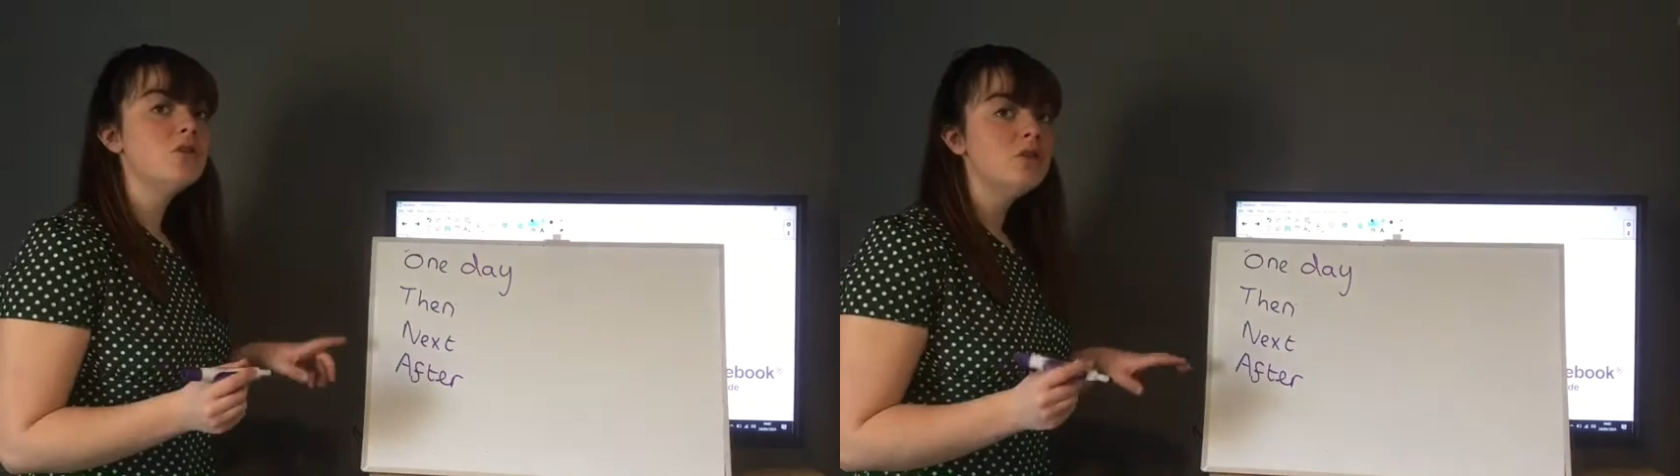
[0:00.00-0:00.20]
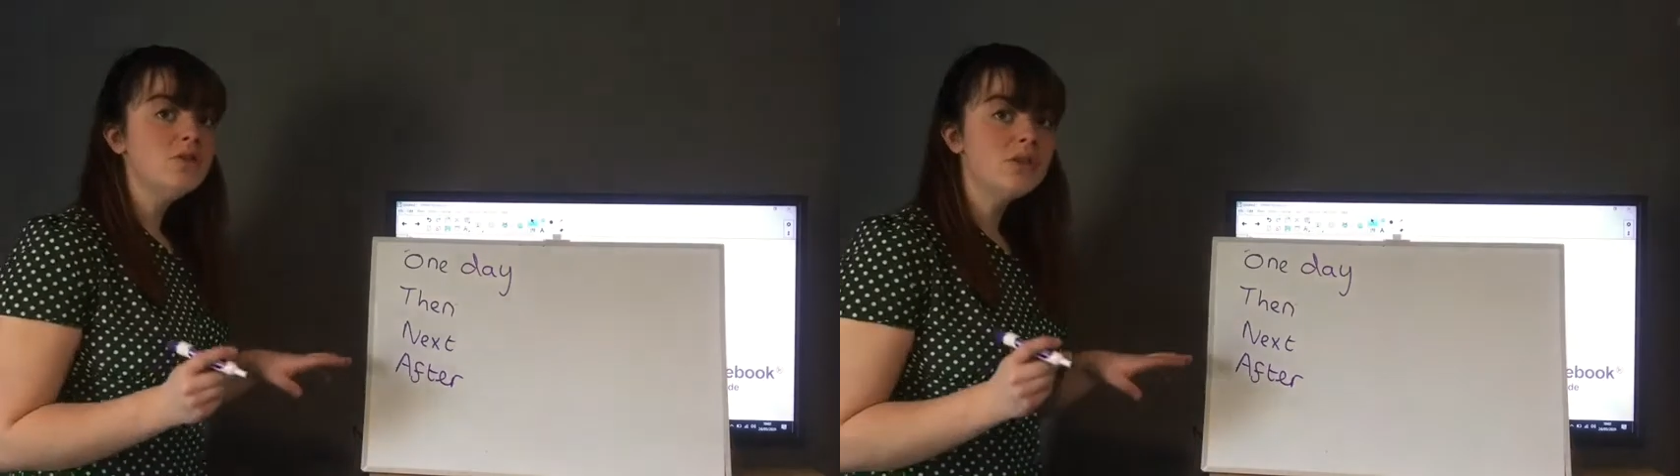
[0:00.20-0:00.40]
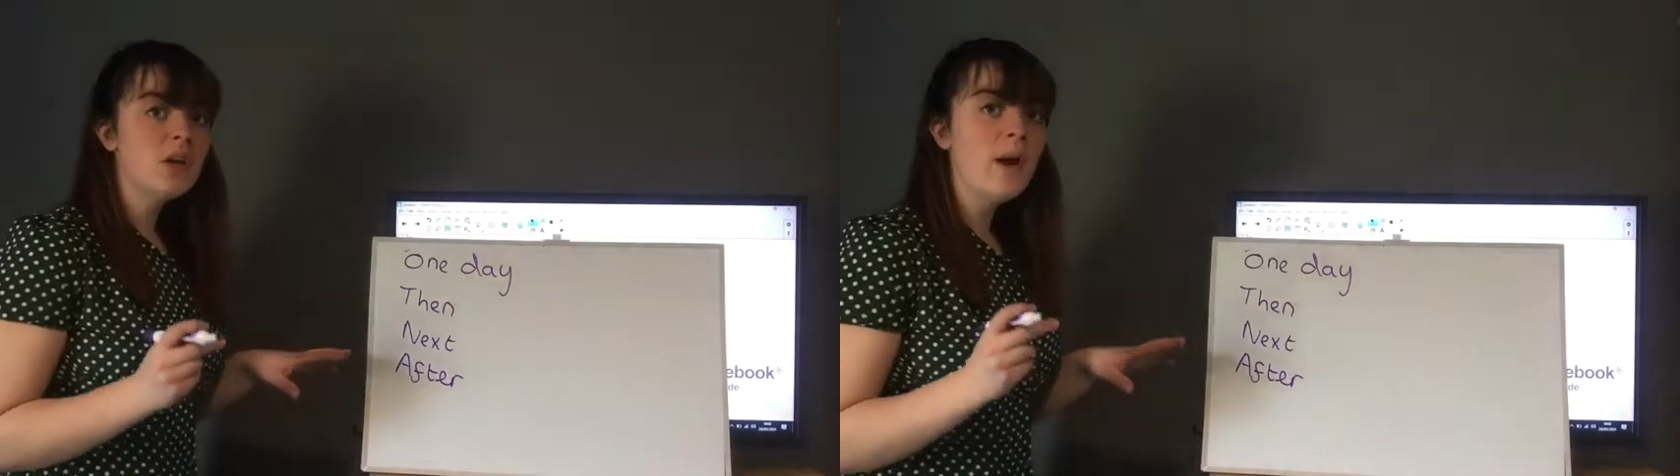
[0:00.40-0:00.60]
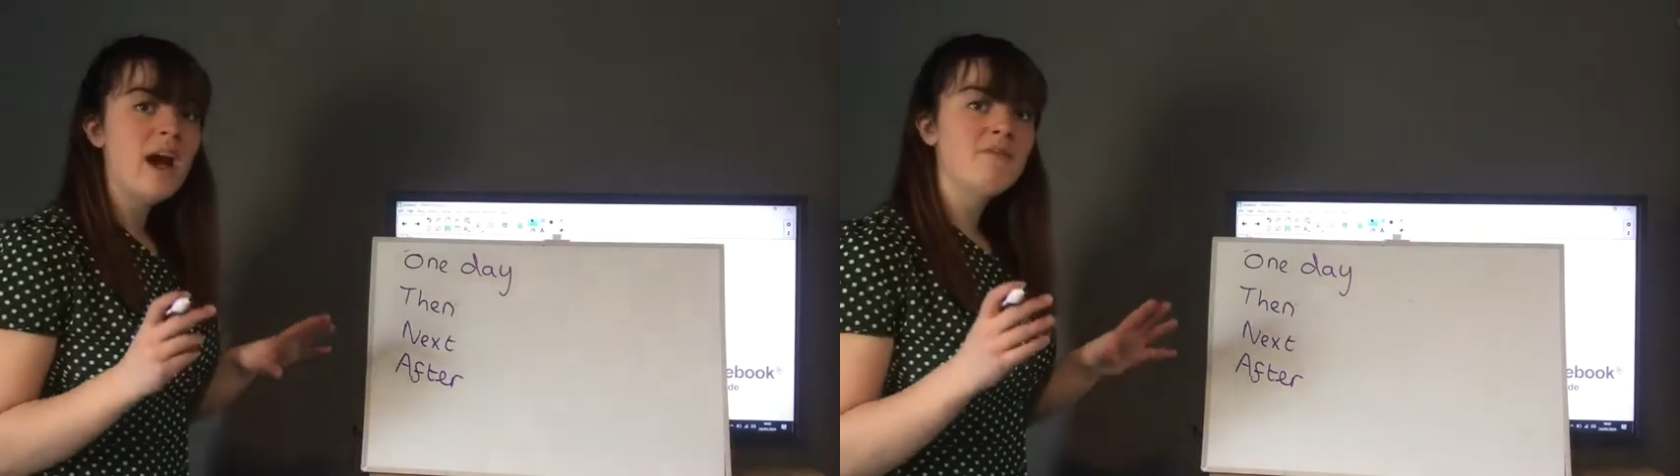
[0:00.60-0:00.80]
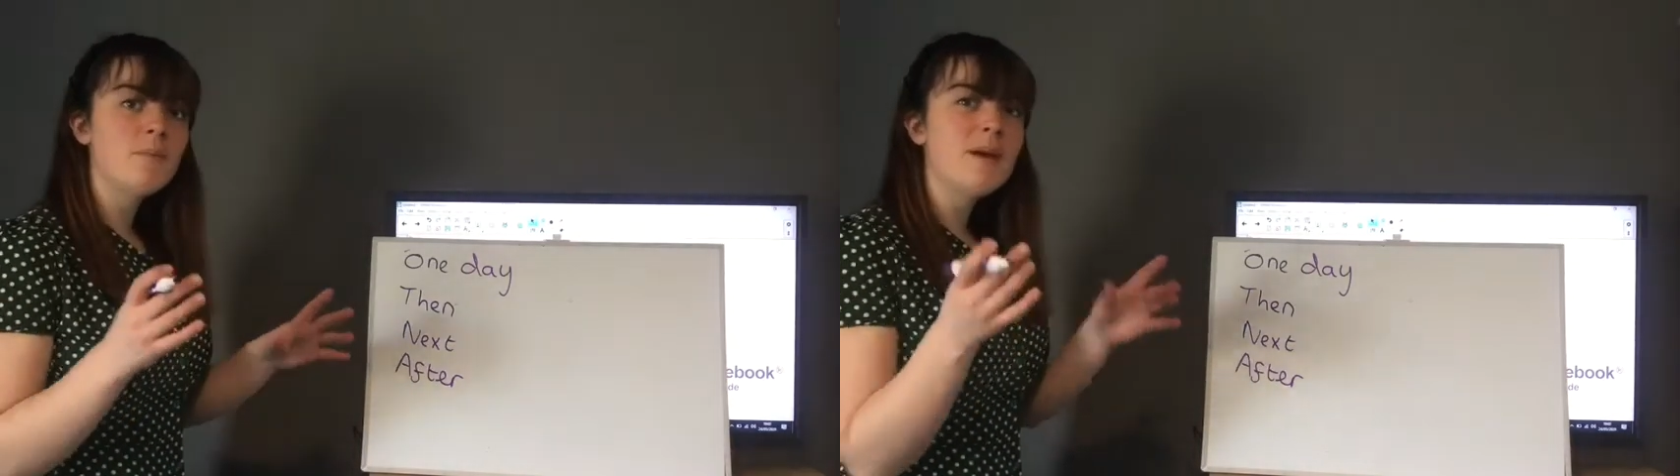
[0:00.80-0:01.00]
also
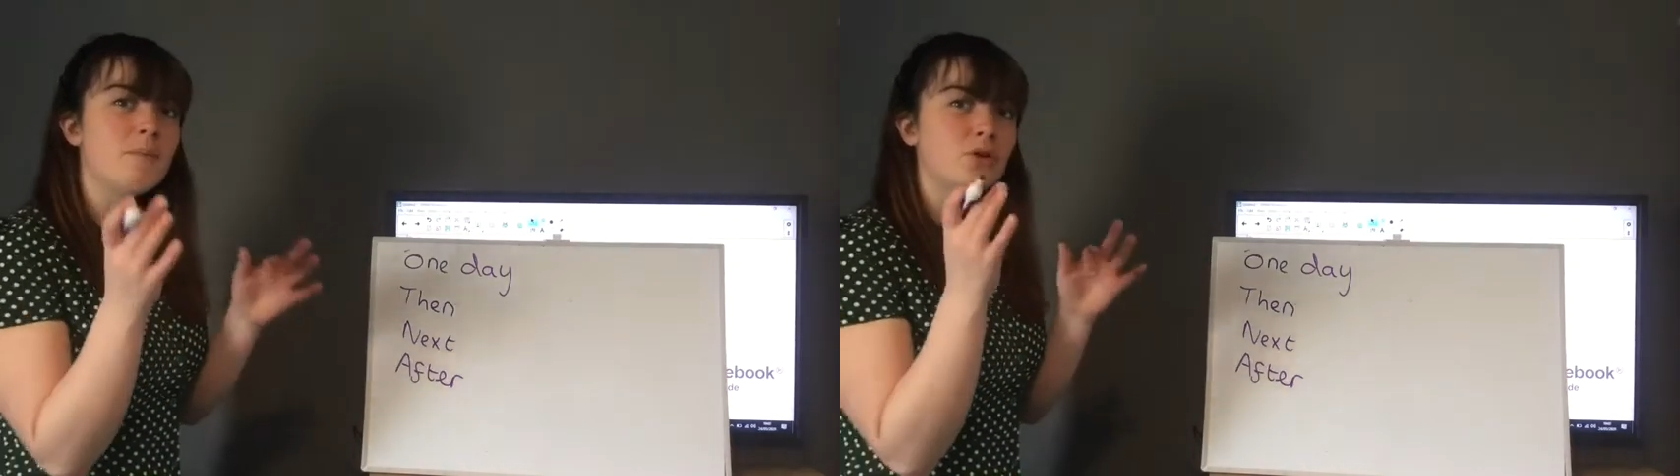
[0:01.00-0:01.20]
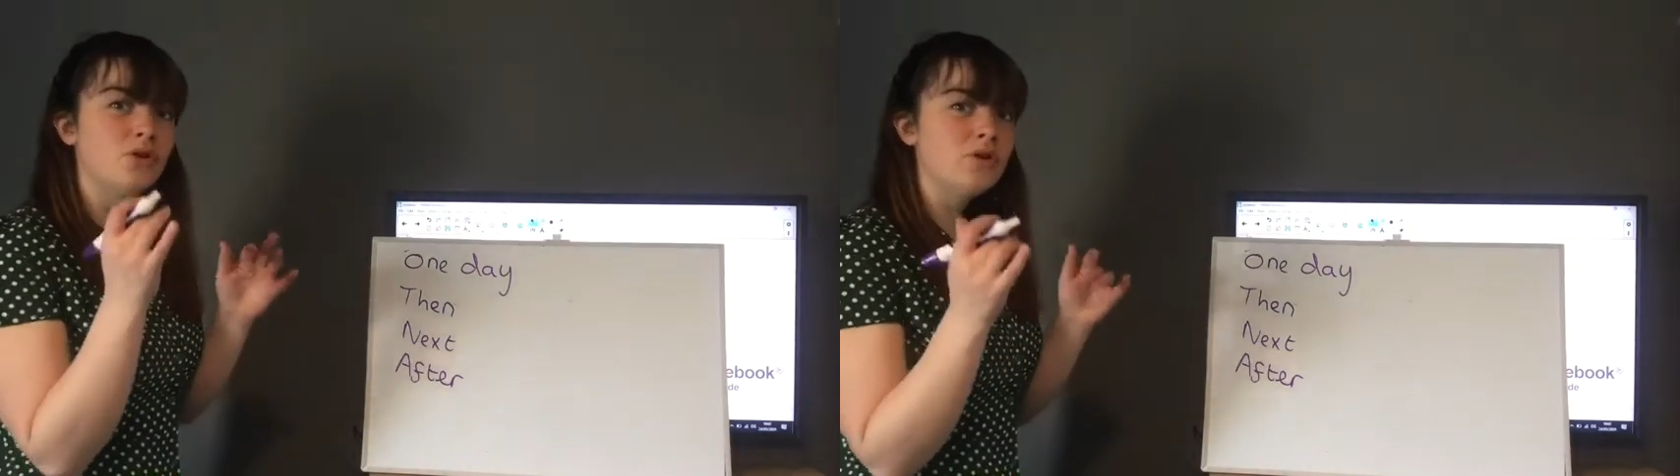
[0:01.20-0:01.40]
have a bit more